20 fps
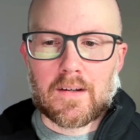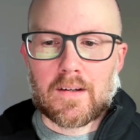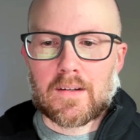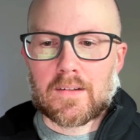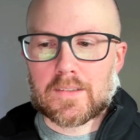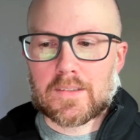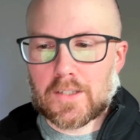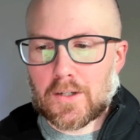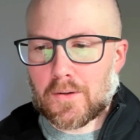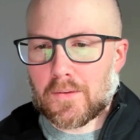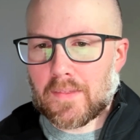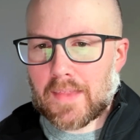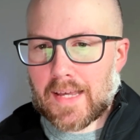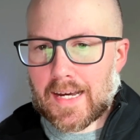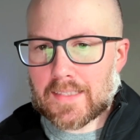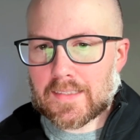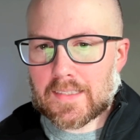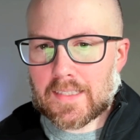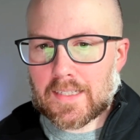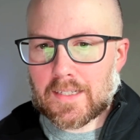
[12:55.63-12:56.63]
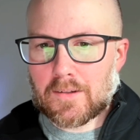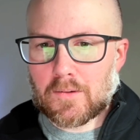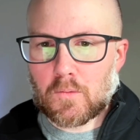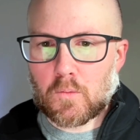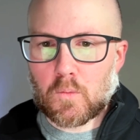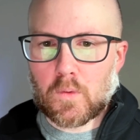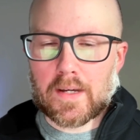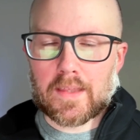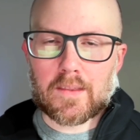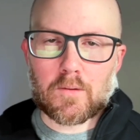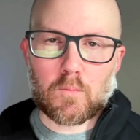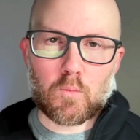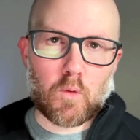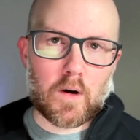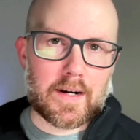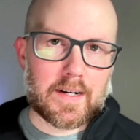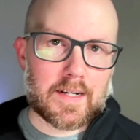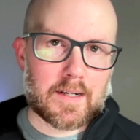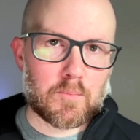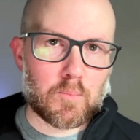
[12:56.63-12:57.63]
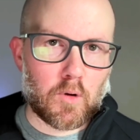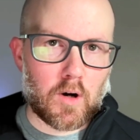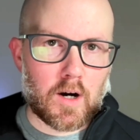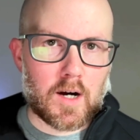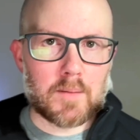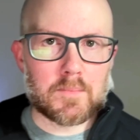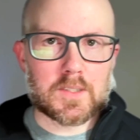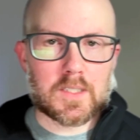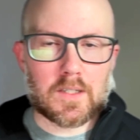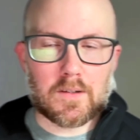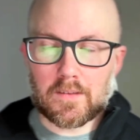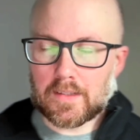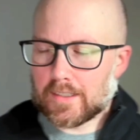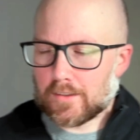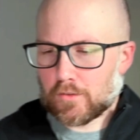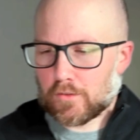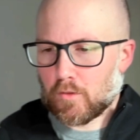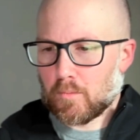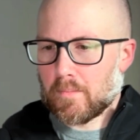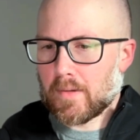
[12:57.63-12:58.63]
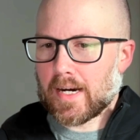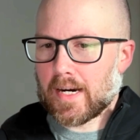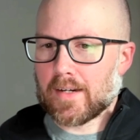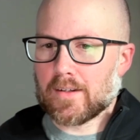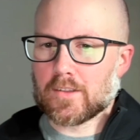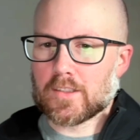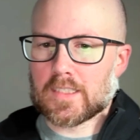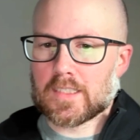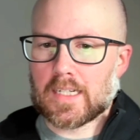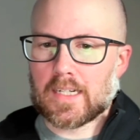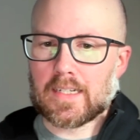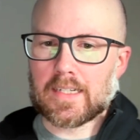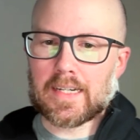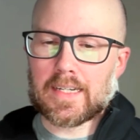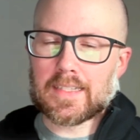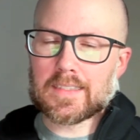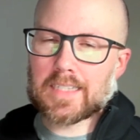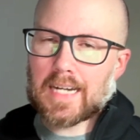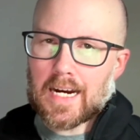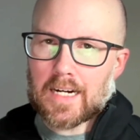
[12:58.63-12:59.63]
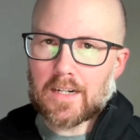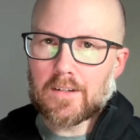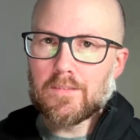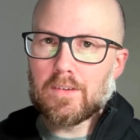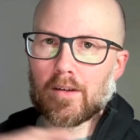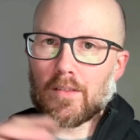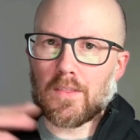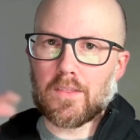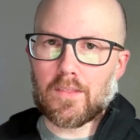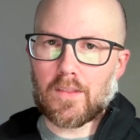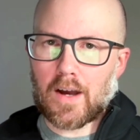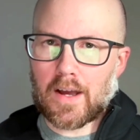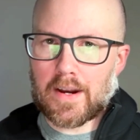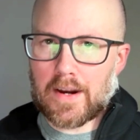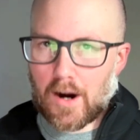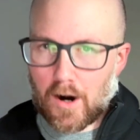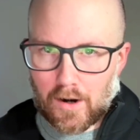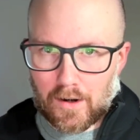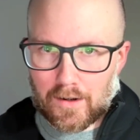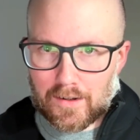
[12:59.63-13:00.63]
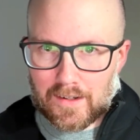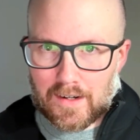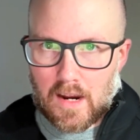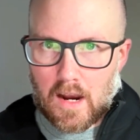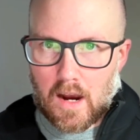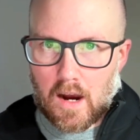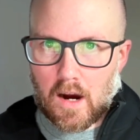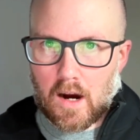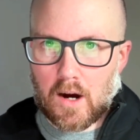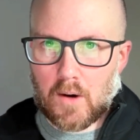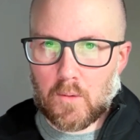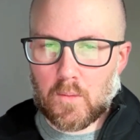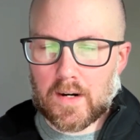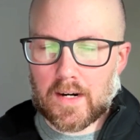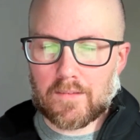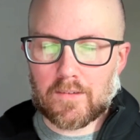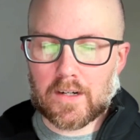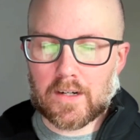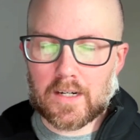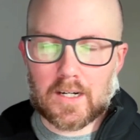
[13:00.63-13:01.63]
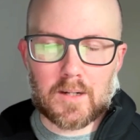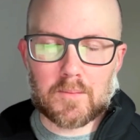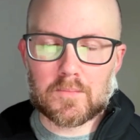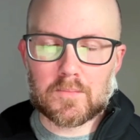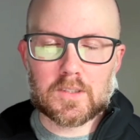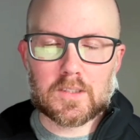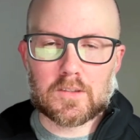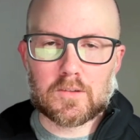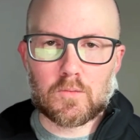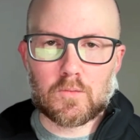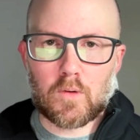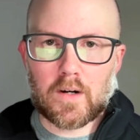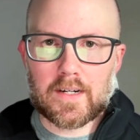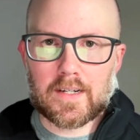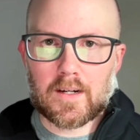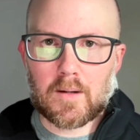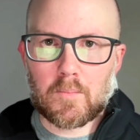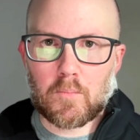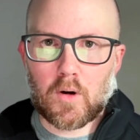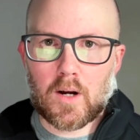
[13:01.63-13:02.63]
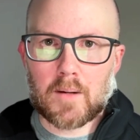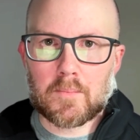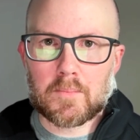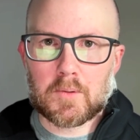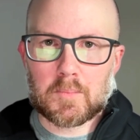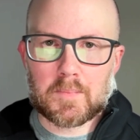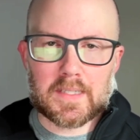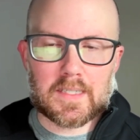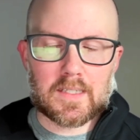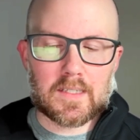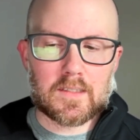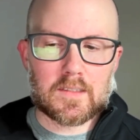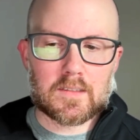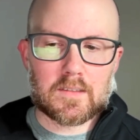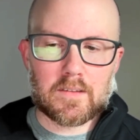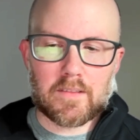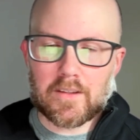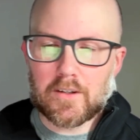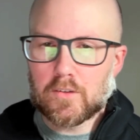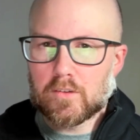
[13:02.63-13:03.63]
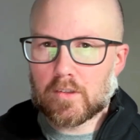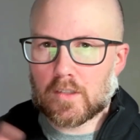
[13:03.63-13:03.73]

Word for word: So that's it with writing prompts, at least from my understanding. It's kind of a, an art uh, whenever it comes to writing a prompt because little